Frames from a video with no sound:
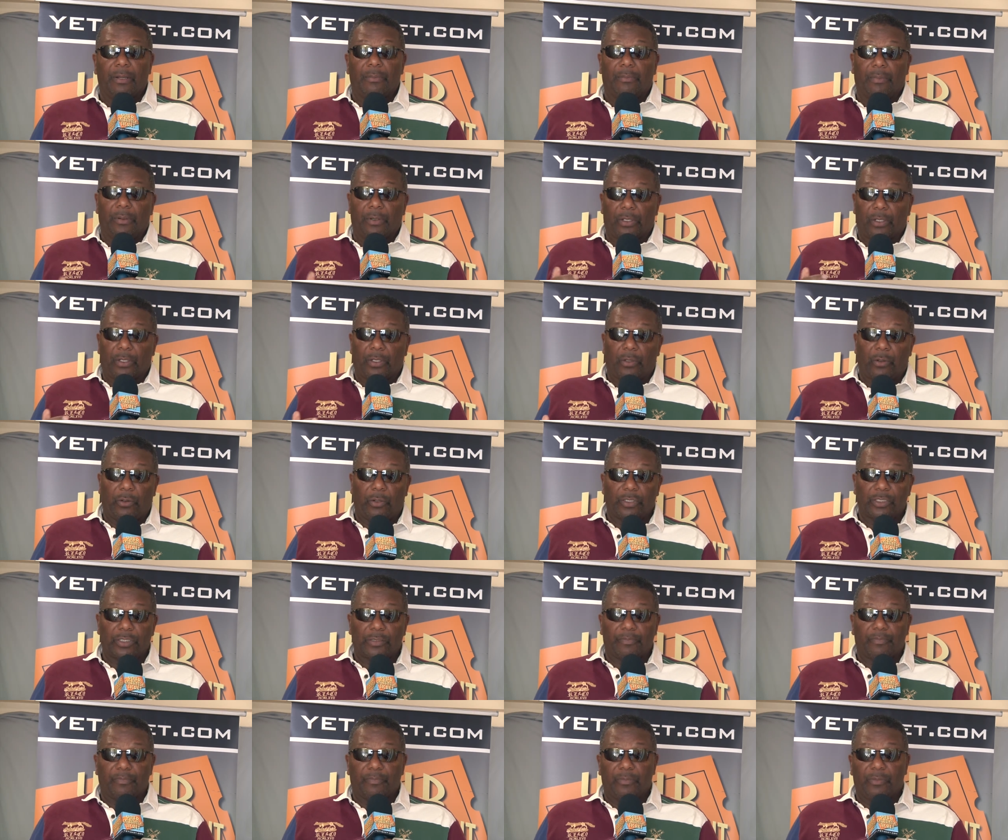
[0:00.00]
But of
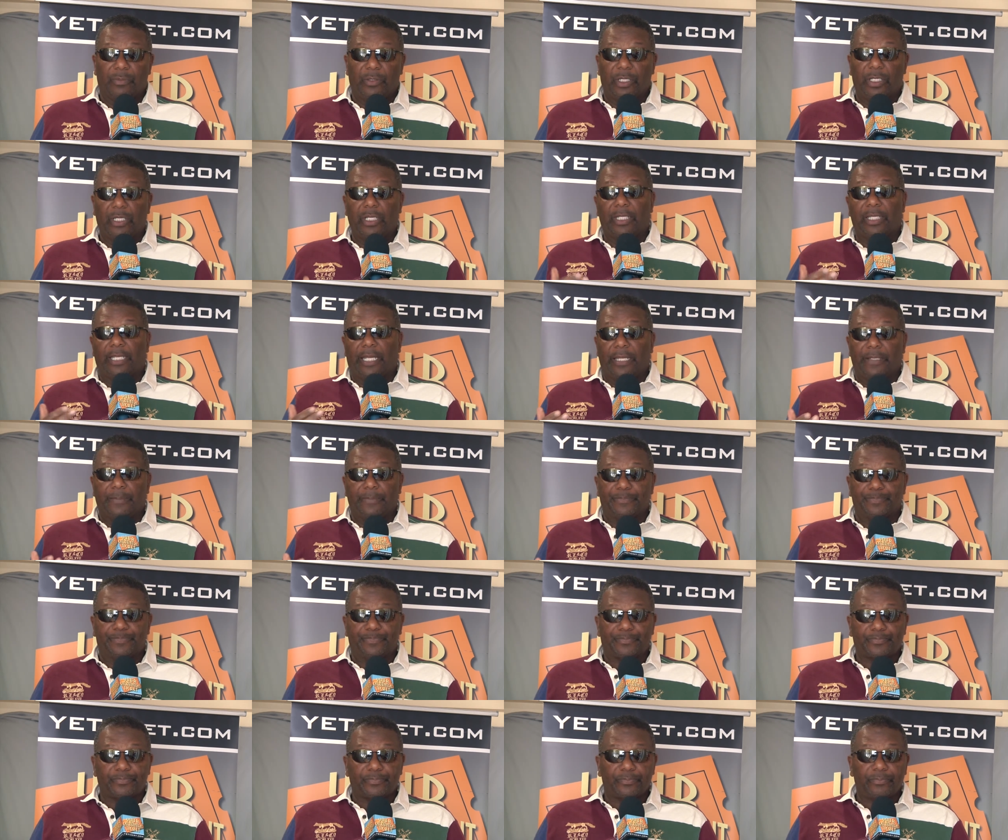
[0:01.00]
course, Nikolai,
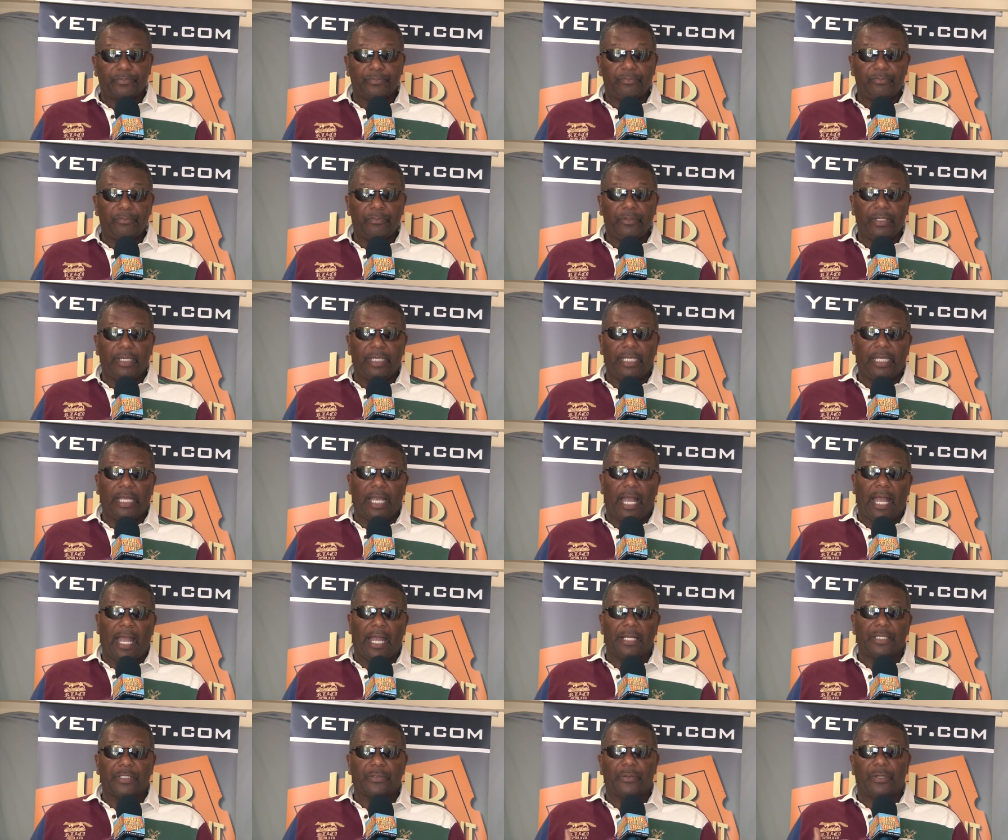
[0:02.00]
he
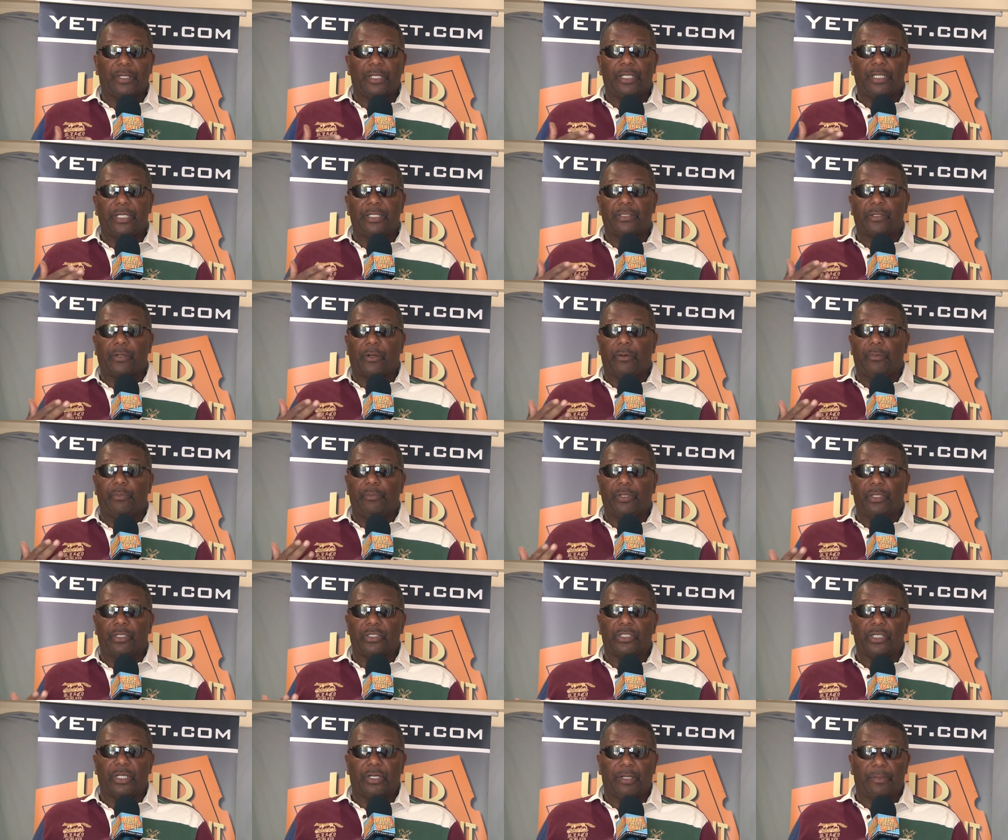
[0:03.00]
hires one of his old
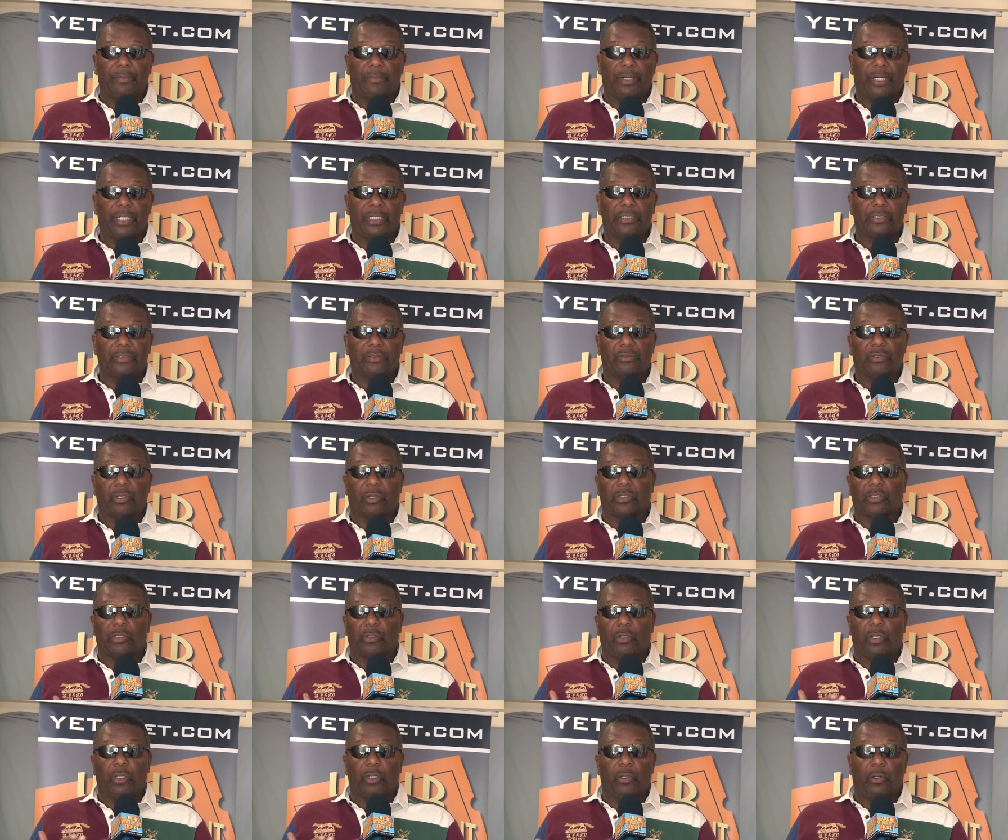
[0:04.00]
military buddies who's
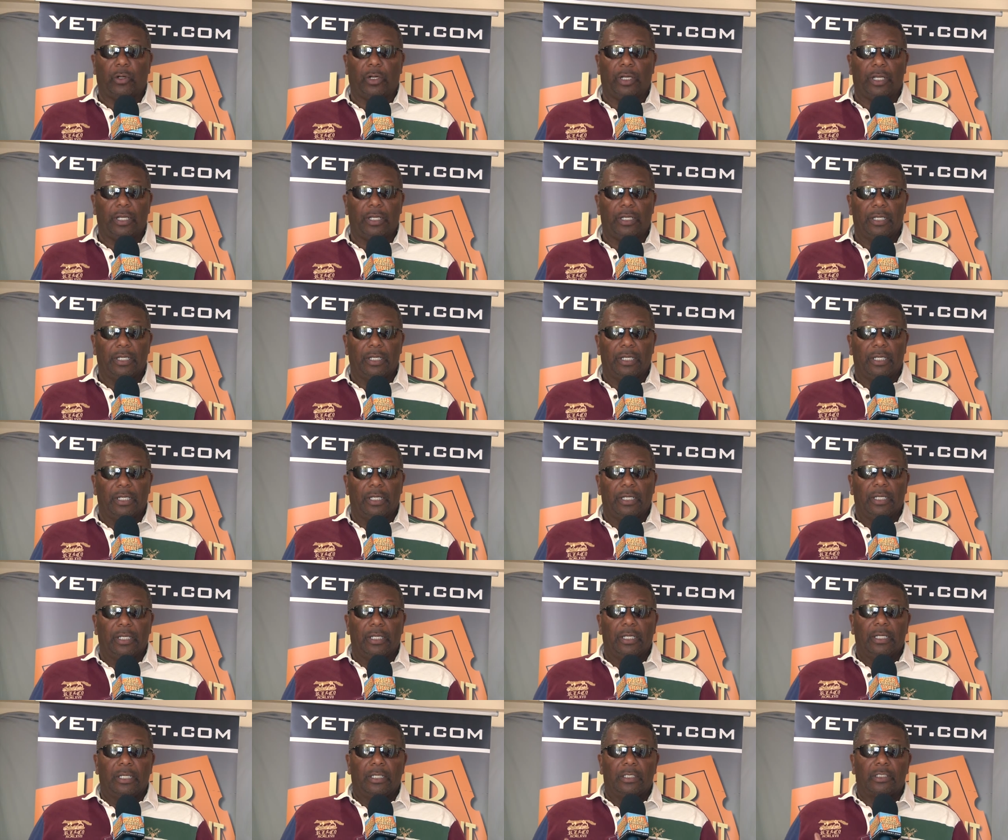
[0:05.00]
also a lawyer
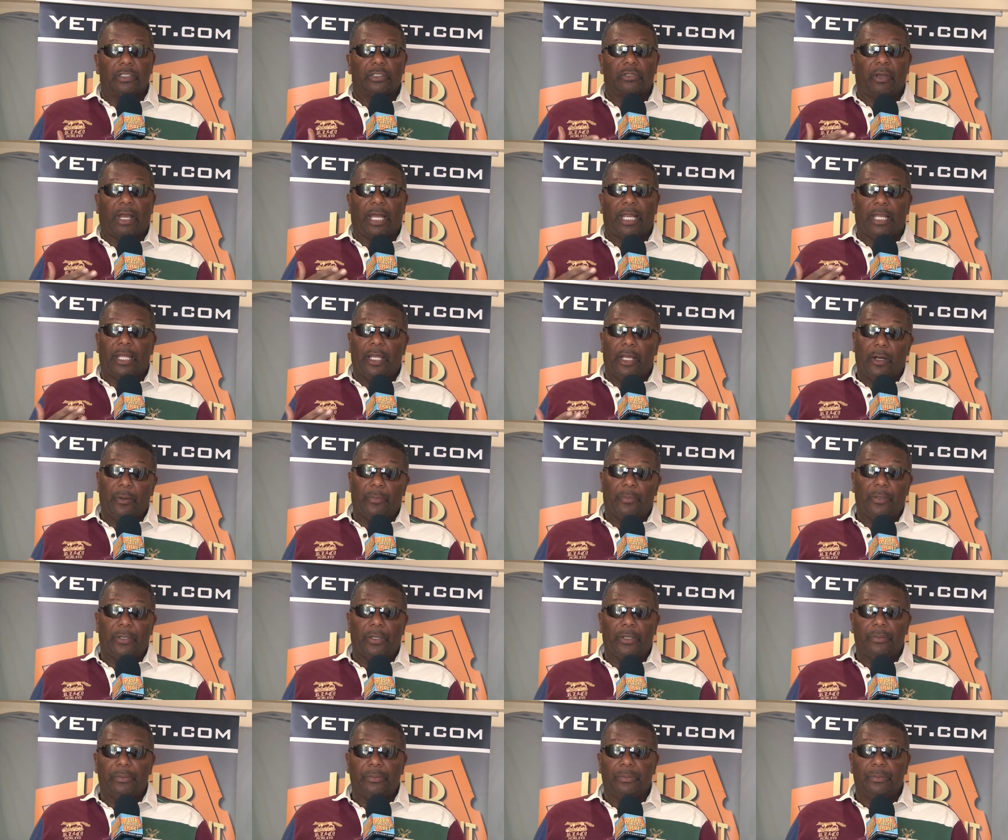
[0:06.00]
to try to help
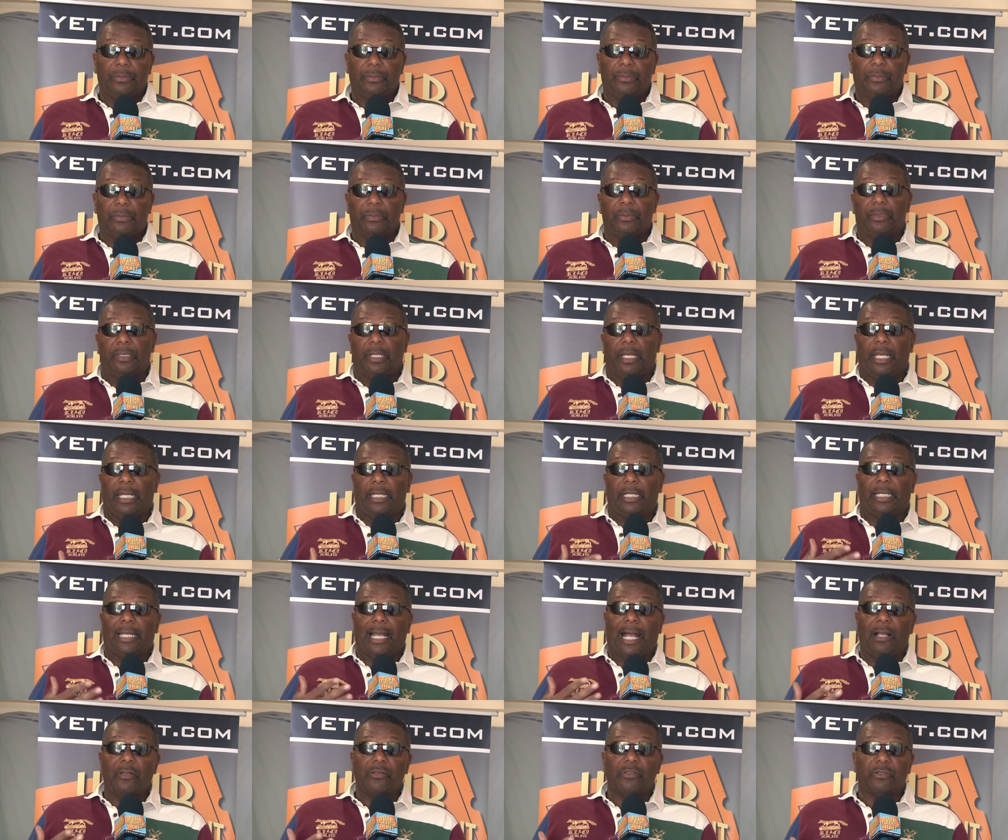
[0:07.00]
him and
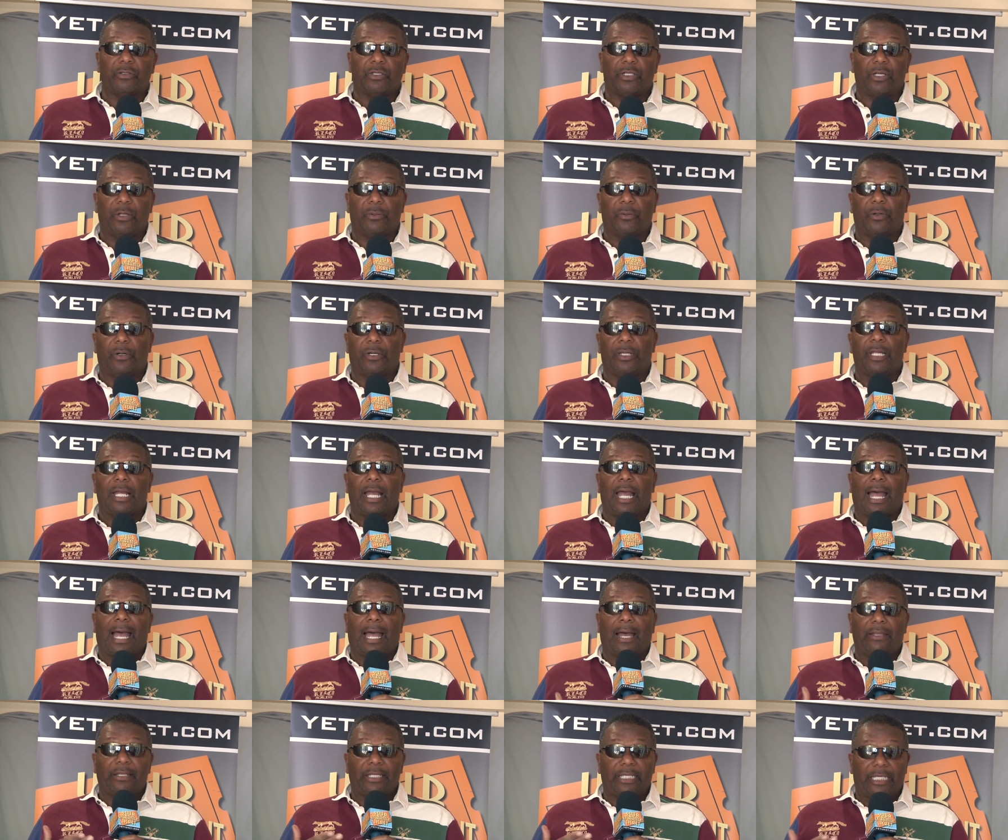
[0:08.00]
counsel him on
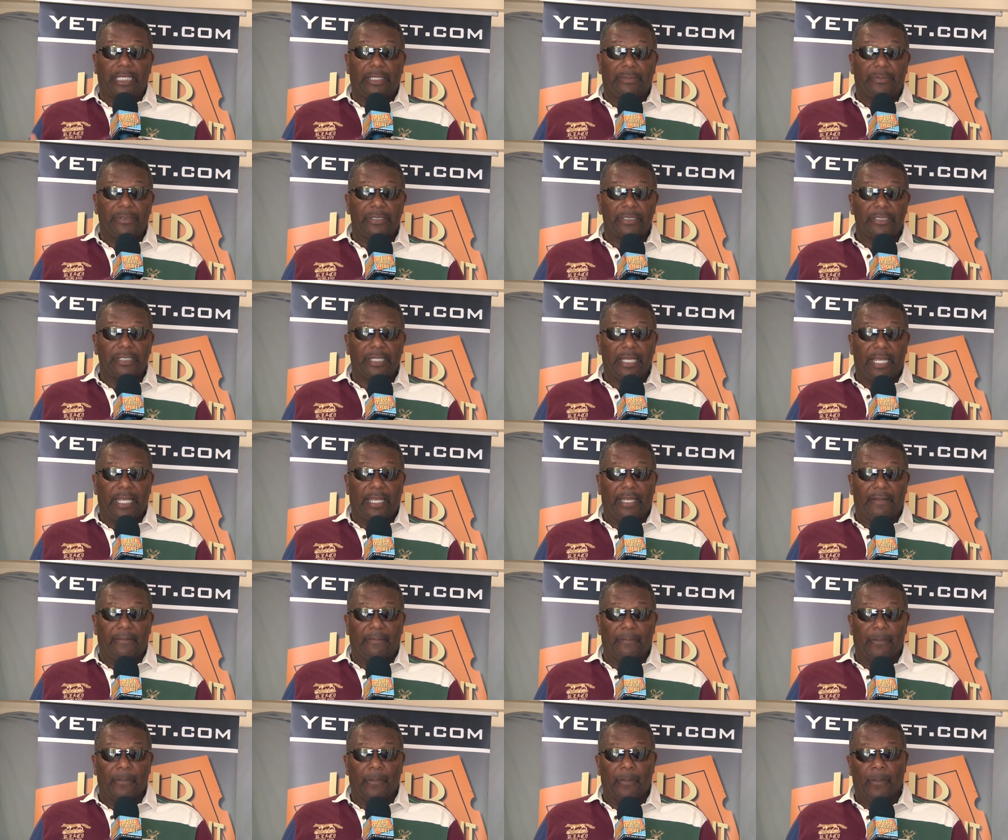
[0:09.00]
how to keep his land.